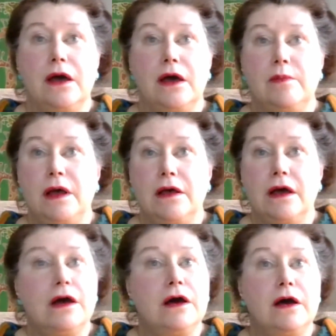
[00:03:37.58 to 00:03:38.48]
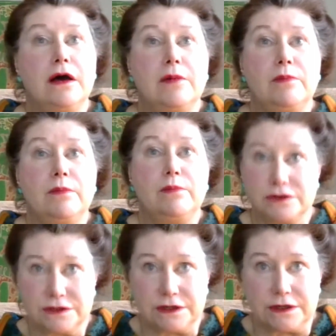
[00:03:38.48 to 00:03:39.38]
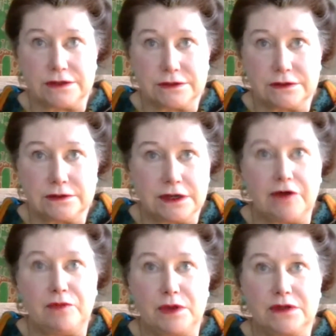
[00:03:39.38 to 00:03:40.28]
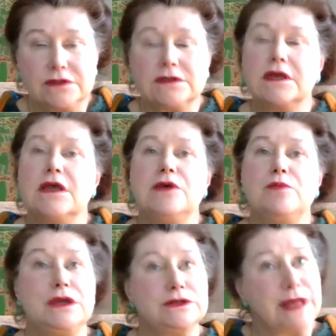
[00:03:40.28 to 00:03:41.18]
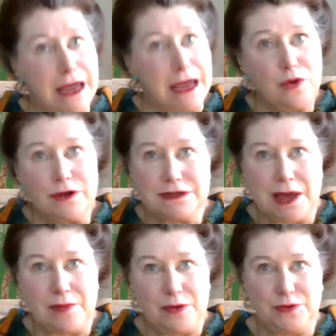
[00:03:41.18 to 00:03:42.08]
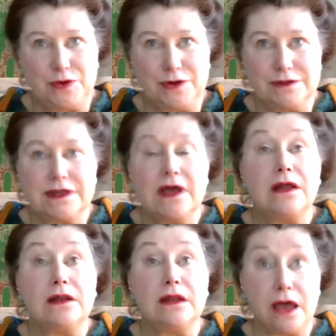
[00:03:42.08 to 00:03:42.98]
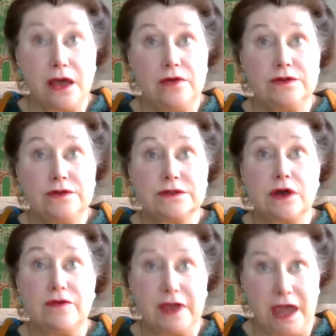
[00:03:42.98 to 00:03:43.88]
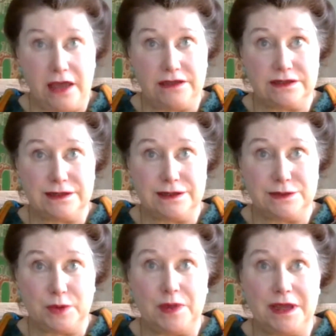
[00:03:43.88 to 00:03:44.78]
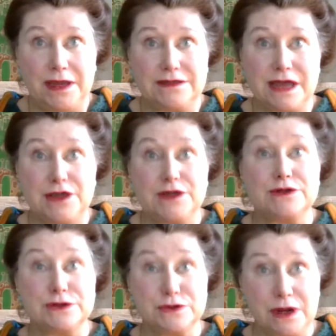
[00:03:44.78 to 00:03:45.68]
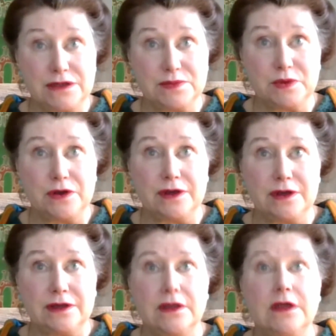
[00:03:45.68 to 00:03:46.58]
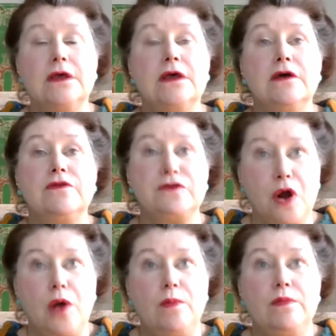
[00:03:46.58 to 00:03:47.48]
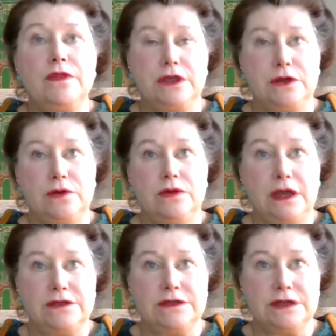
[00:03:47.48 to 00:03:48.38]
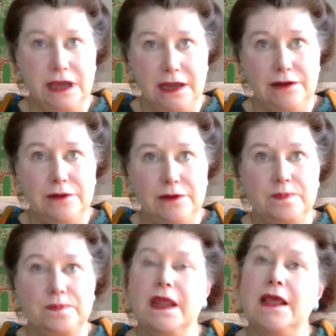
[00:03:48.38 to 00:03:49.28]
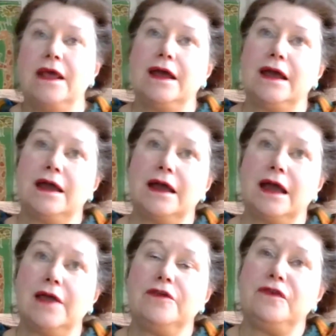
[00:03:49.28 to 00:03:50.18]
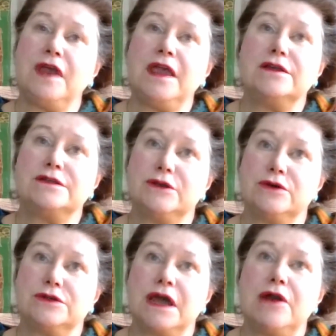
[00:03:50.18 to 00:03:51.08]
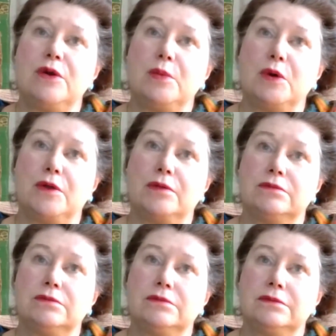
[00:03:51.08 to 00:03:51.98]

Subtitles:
our bosses, the government, because then what happened was loads of cases were being taken to Strasbourg from the United Kingdom. And the figures looked terrible.